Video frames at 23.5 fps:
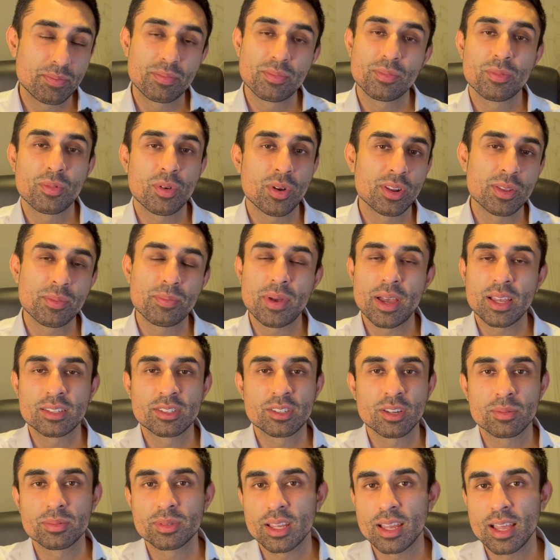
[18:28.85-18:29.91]
one of the best
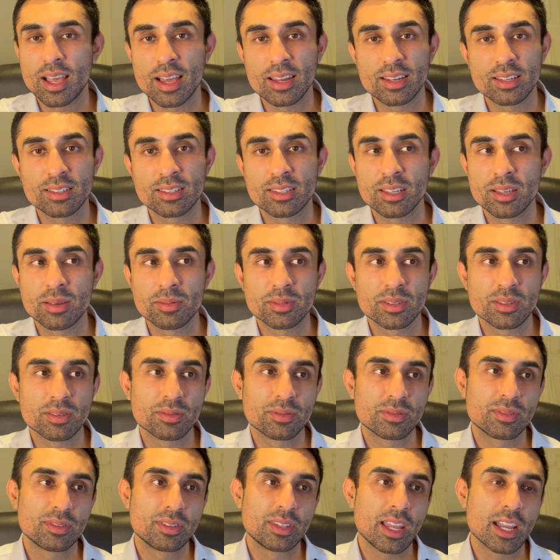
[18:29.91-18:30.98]
jobs I had in terms
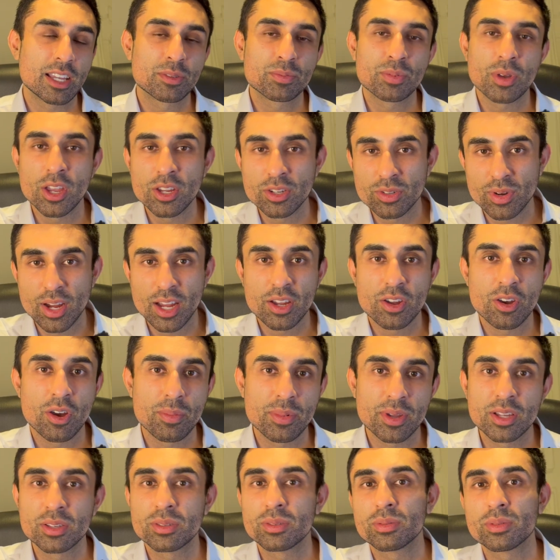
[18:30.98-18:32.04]
of the exposure I got
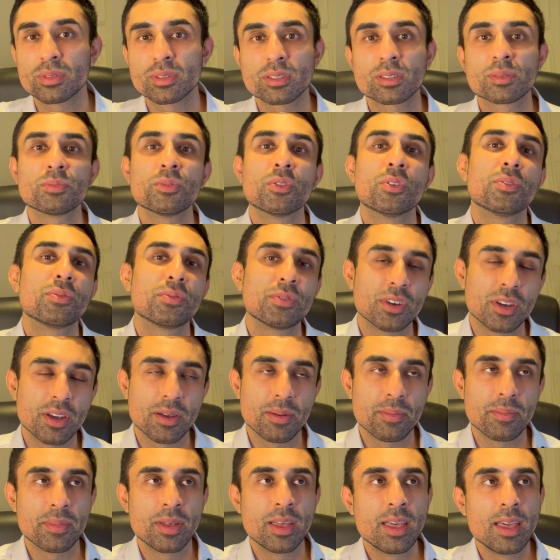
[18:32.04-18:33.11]
because it was a small
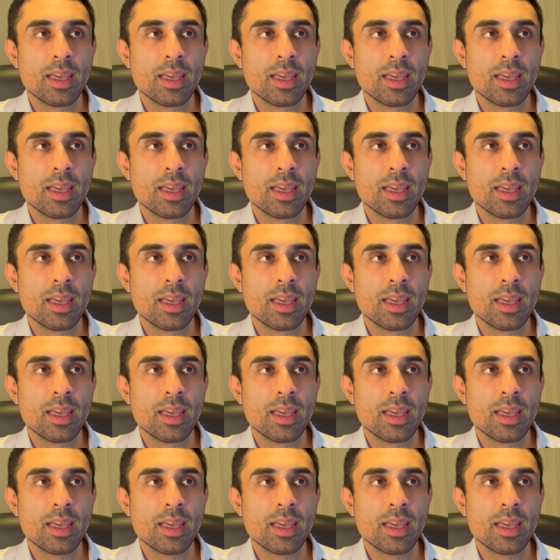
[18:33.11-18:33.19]
firm.